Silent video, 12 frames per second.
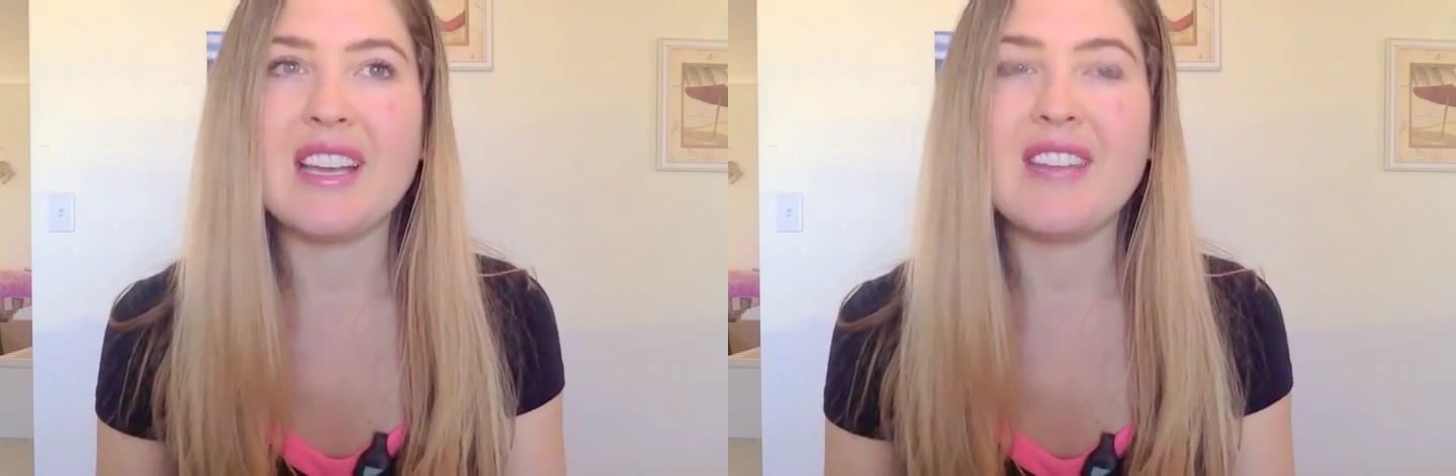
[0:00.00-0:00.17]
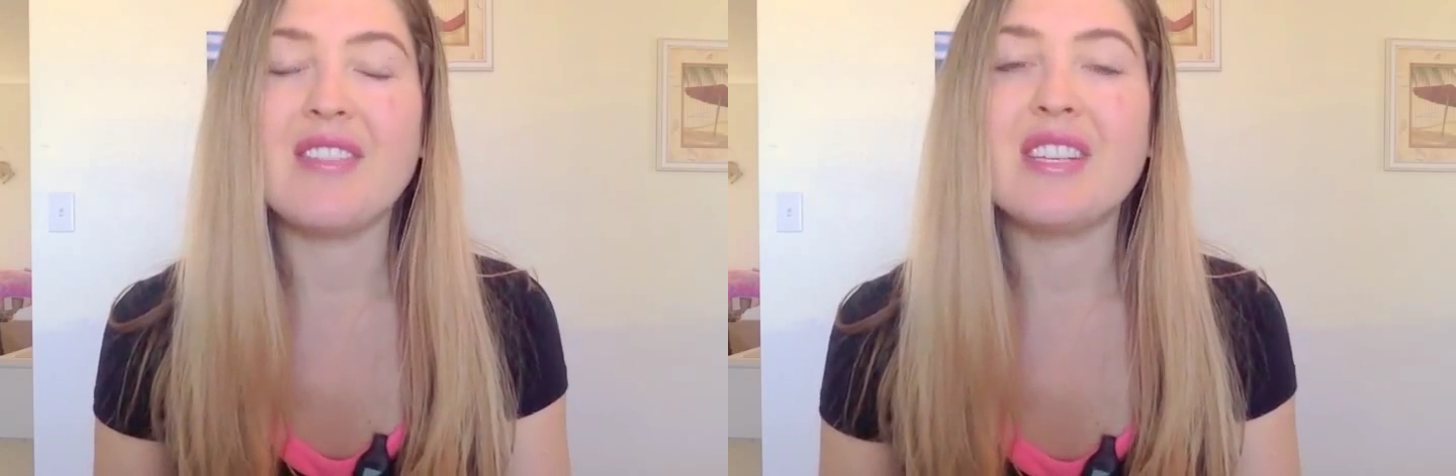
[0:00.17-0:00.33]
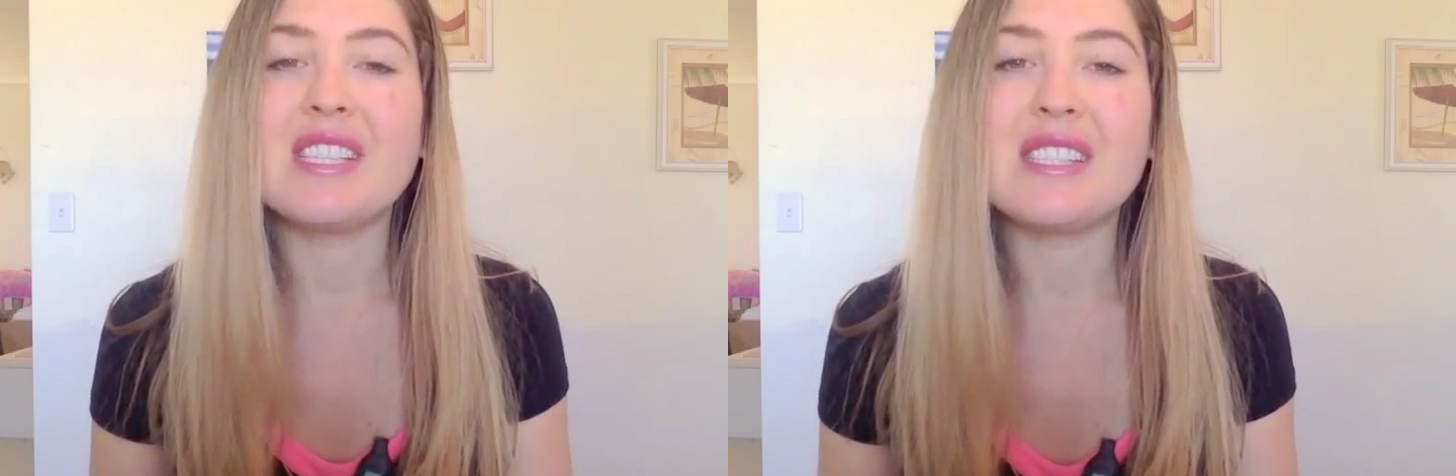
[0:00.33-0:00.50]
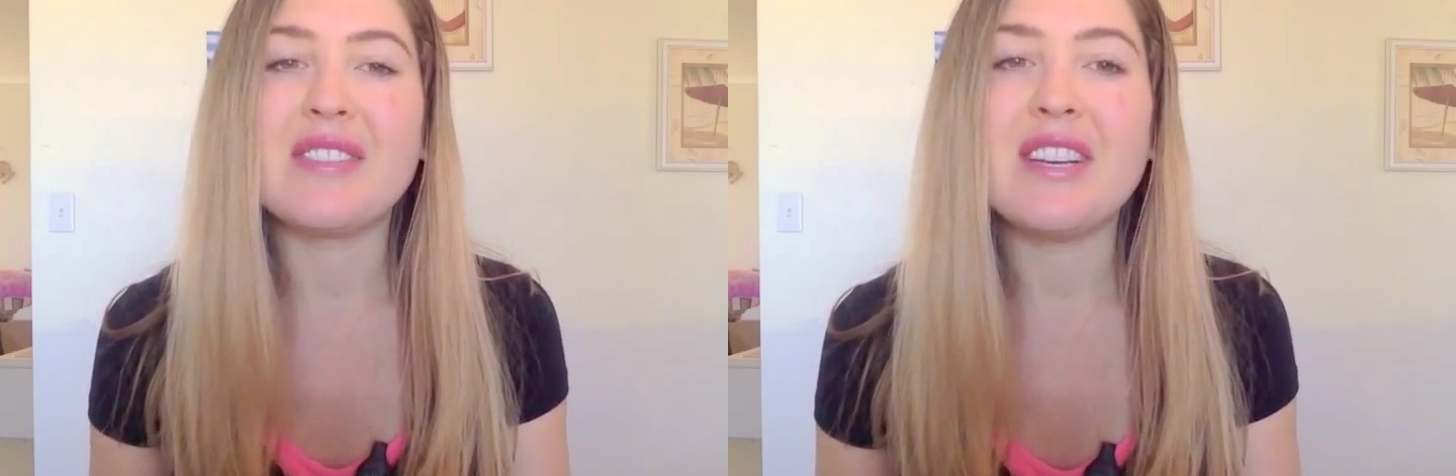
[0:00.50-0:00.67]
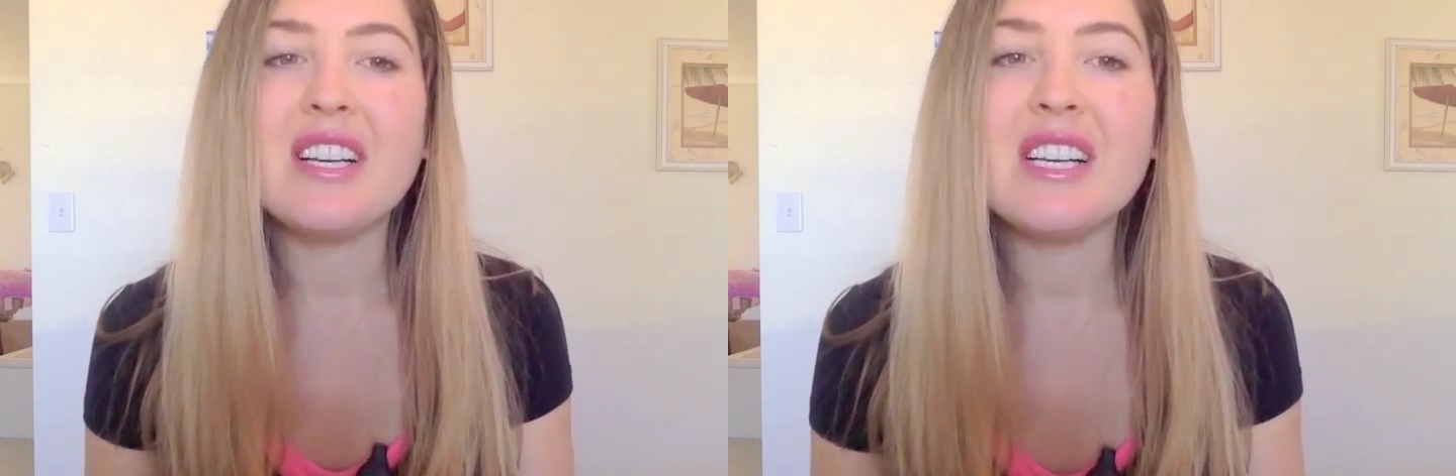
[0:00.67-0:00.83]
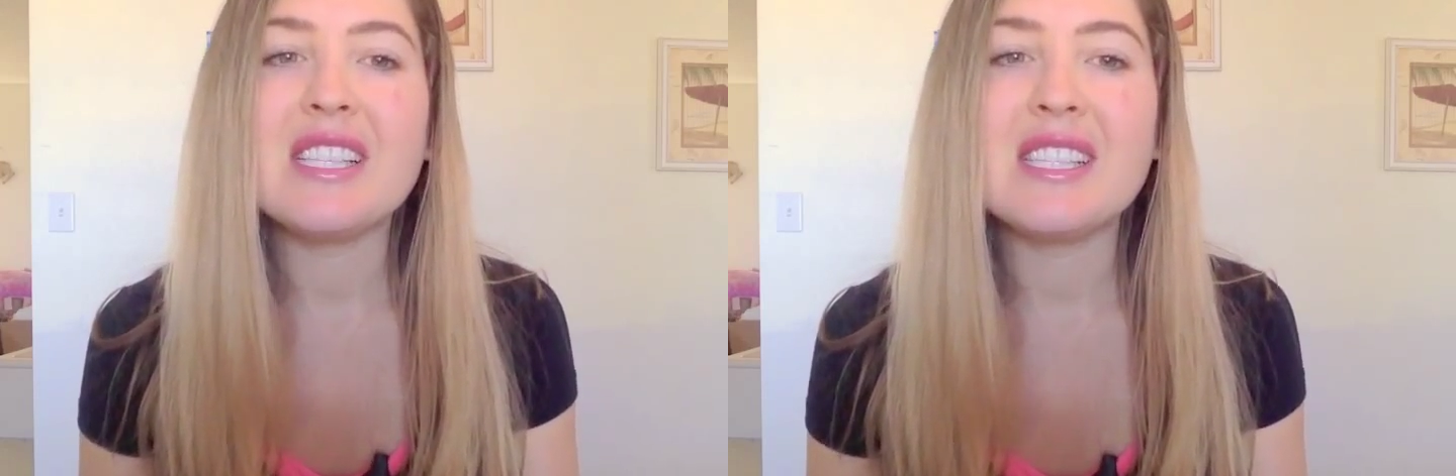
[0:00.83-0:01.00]
and it was
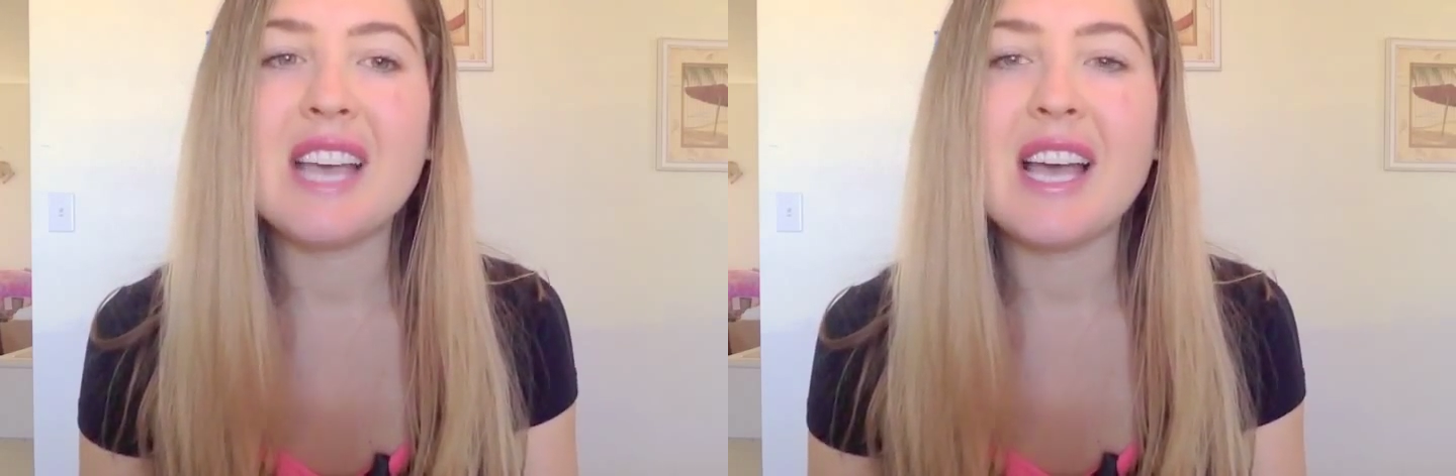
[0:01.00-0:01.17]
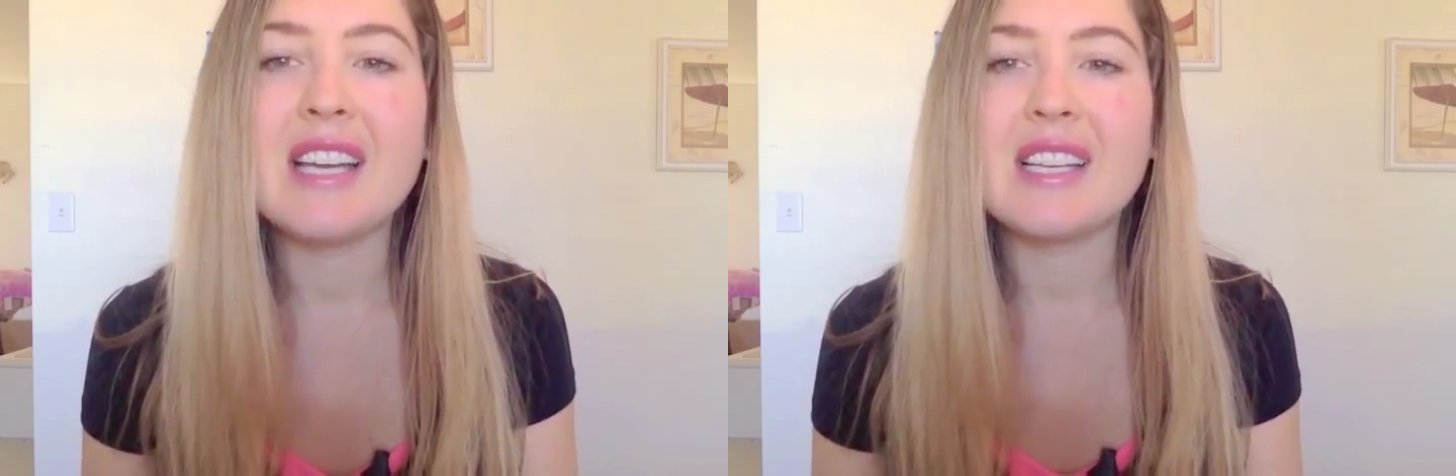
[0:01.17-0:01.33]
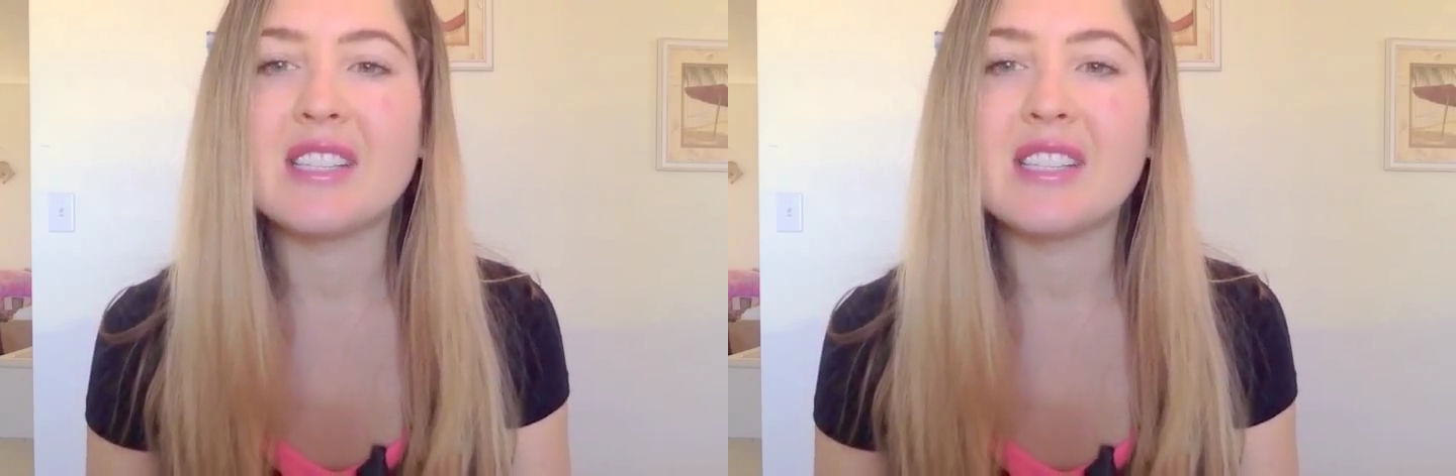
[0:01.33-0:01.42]
very sad.